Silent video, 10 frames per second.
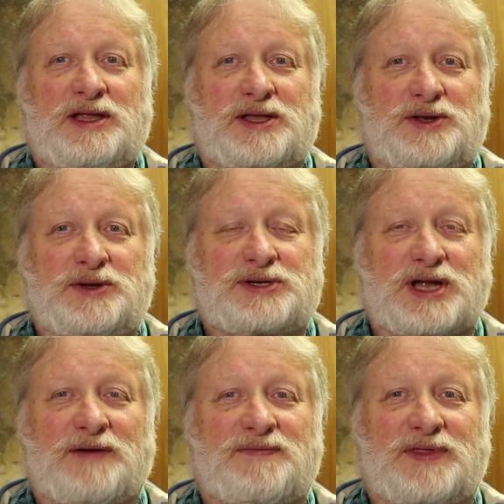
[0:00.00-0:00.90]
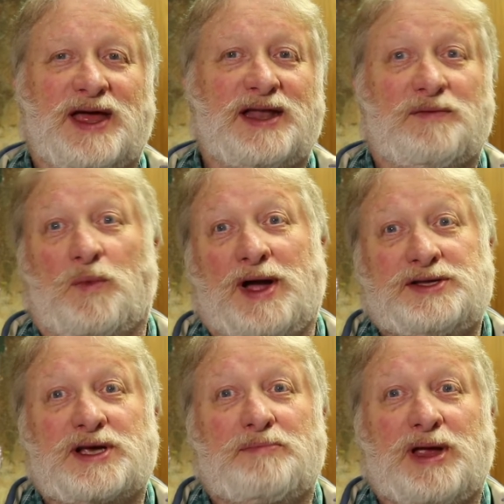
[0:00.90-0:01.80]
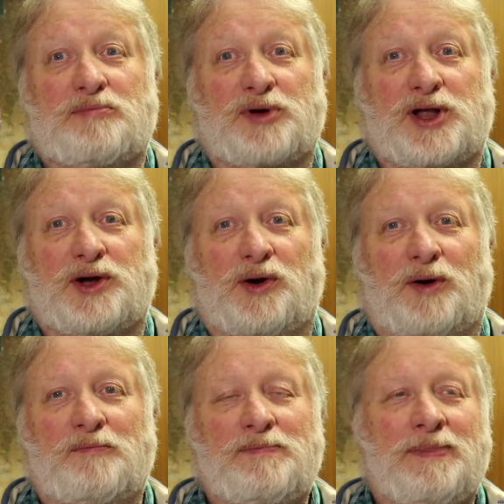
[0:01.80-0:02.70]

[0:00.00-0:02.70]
to do stuff that winds up being pretty cool.